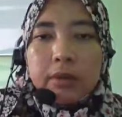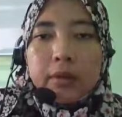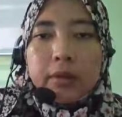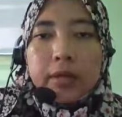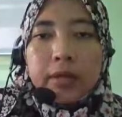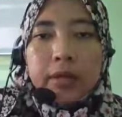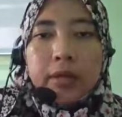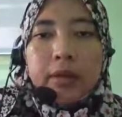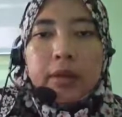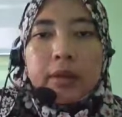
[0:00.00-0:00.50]

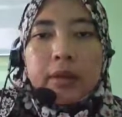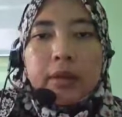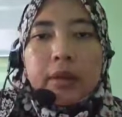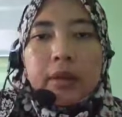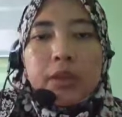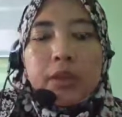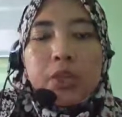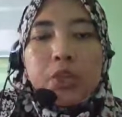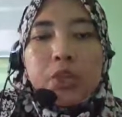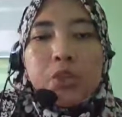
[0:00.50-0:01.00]
Okay,
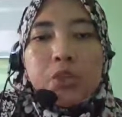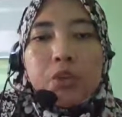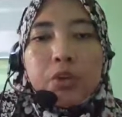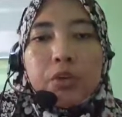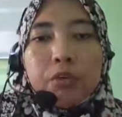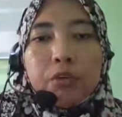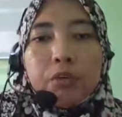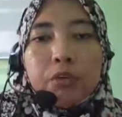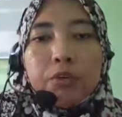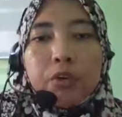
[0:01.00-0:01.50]

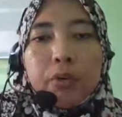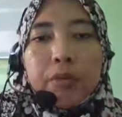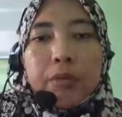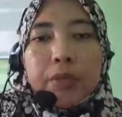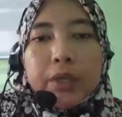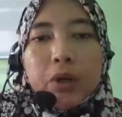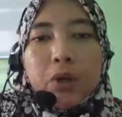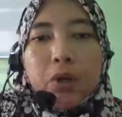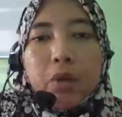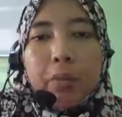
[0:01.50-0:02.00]
So from
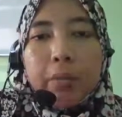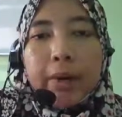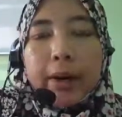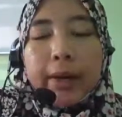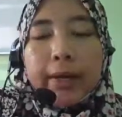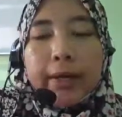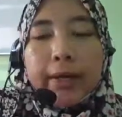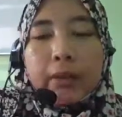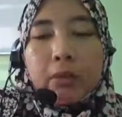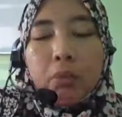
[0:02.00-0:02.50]
the
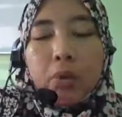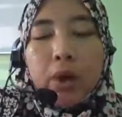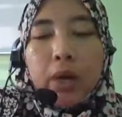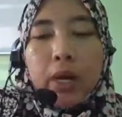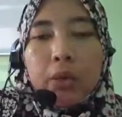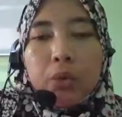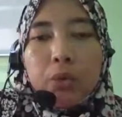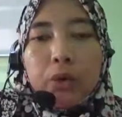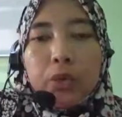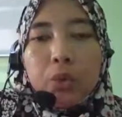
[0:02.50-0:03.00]
combine,
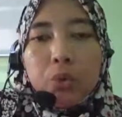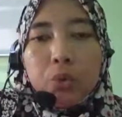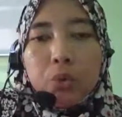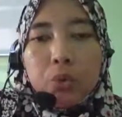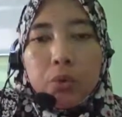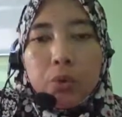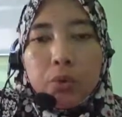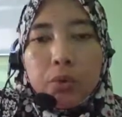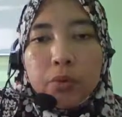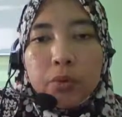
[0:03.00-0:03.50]
why we
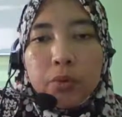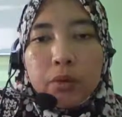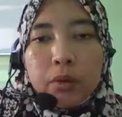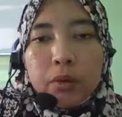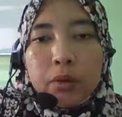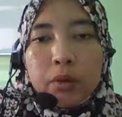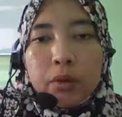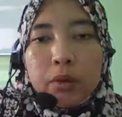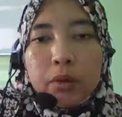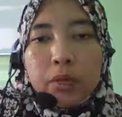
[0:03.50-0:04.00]
do
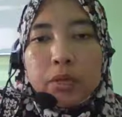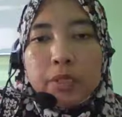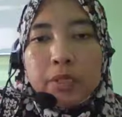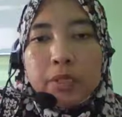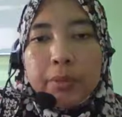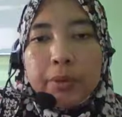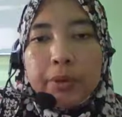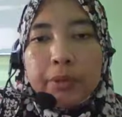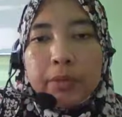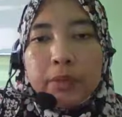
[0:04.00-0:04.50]

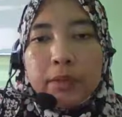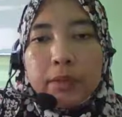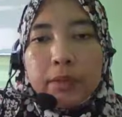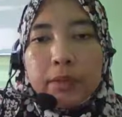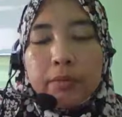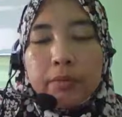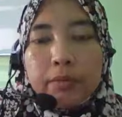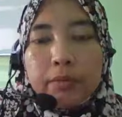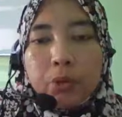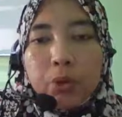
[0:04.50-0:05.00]
separated?
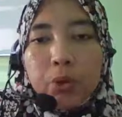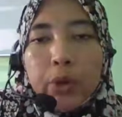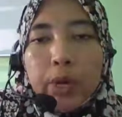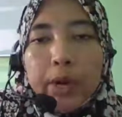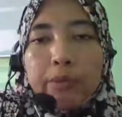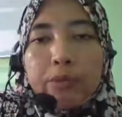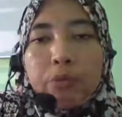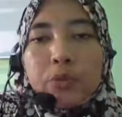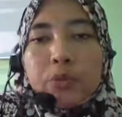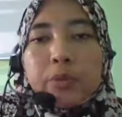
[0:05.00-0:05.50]
You
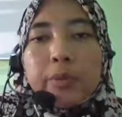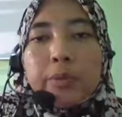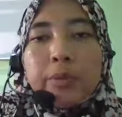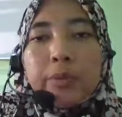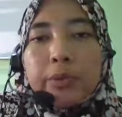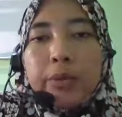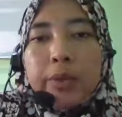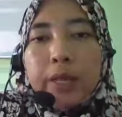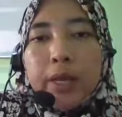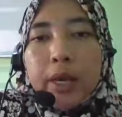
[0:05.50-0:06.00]
have to
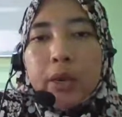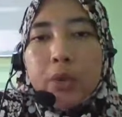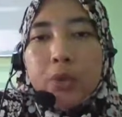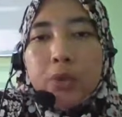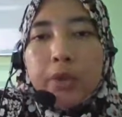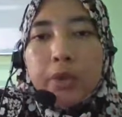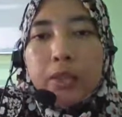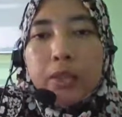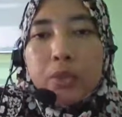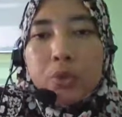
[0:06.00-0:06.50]
separate
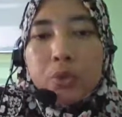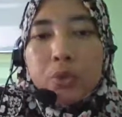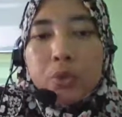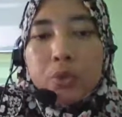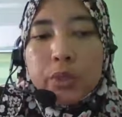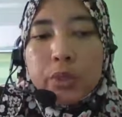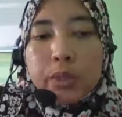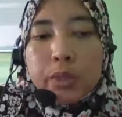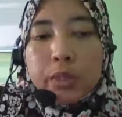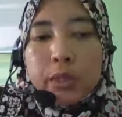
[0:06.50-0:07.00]
according
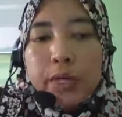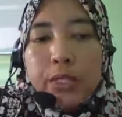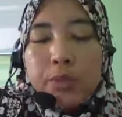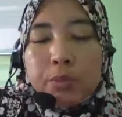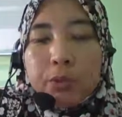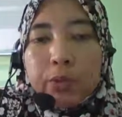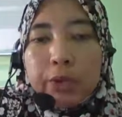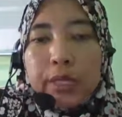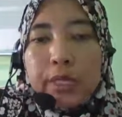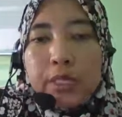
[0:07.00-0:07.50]
to the
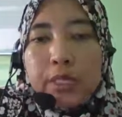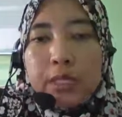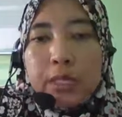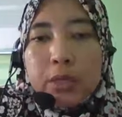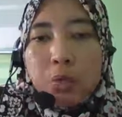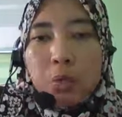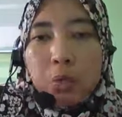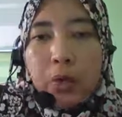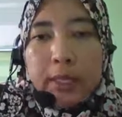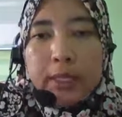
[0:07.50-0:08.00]
exponential
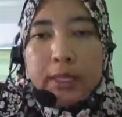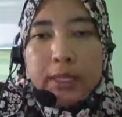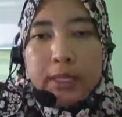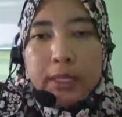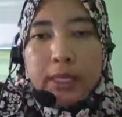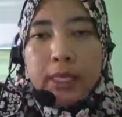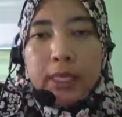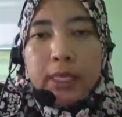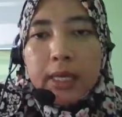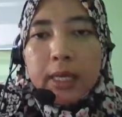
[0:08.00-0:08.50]
1t
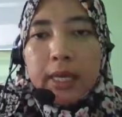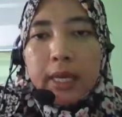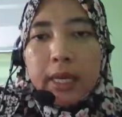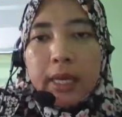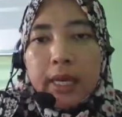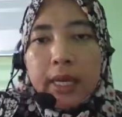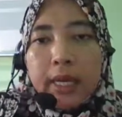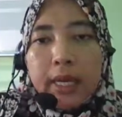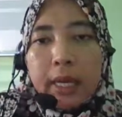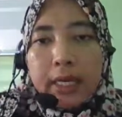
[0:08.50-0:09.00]

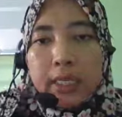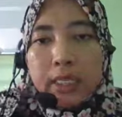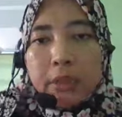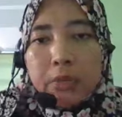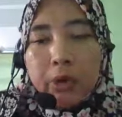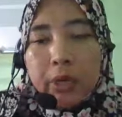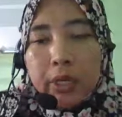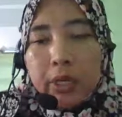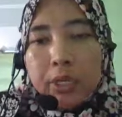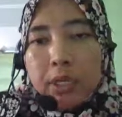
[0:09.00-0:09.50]
and then the
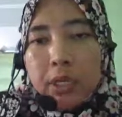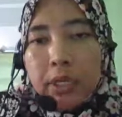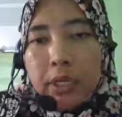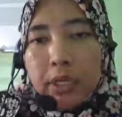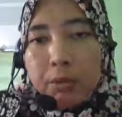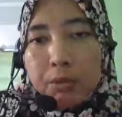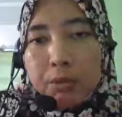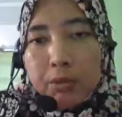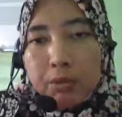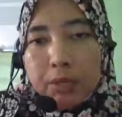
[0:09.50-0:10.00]
exponential in
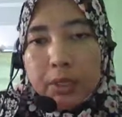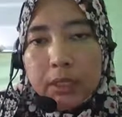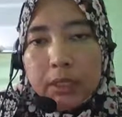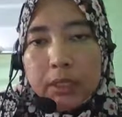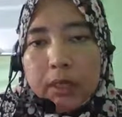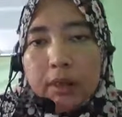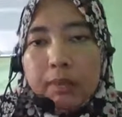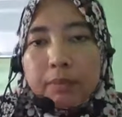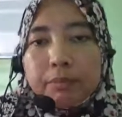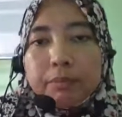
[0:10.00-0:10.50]
terms of
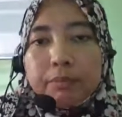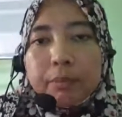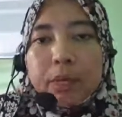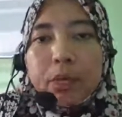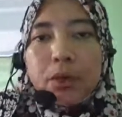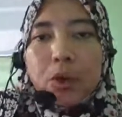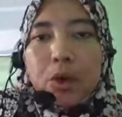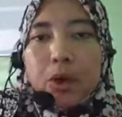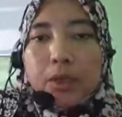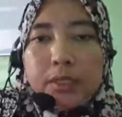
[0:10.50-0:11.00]
theta.
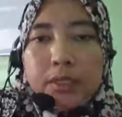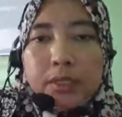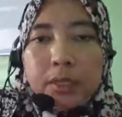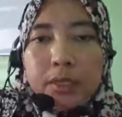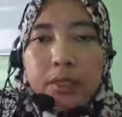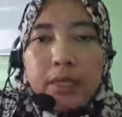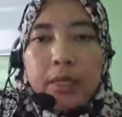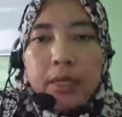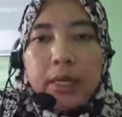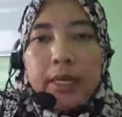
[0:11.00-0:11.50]
Because
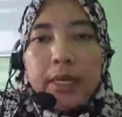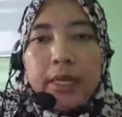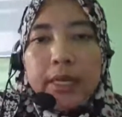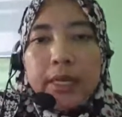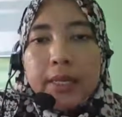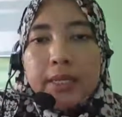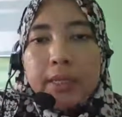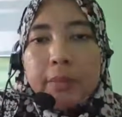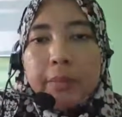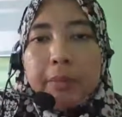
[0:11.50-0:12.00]
in
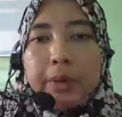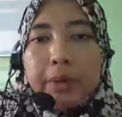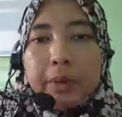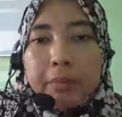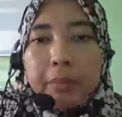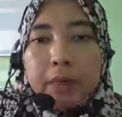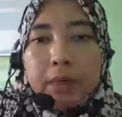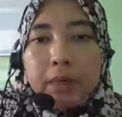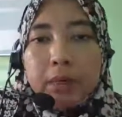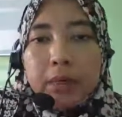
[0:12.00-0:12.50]
the
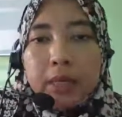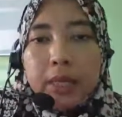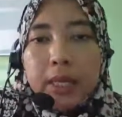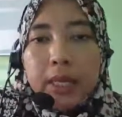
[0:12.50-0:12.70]
separable,